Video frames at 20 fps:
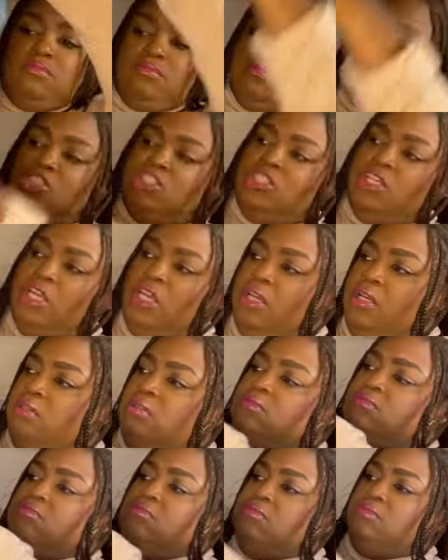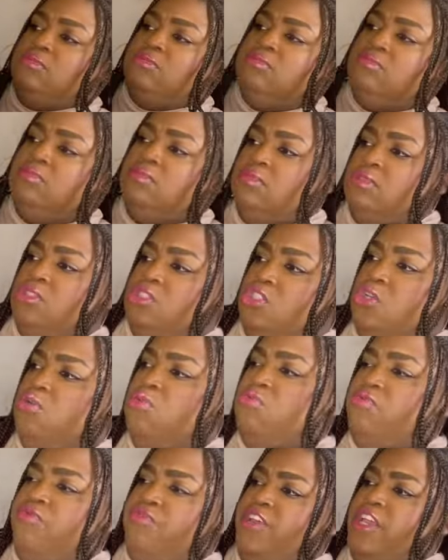Shit,
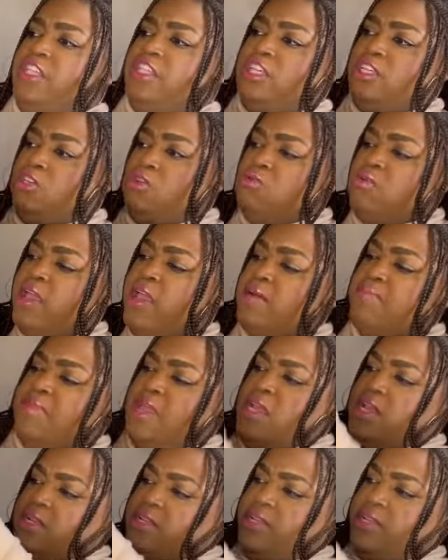$250. You give me the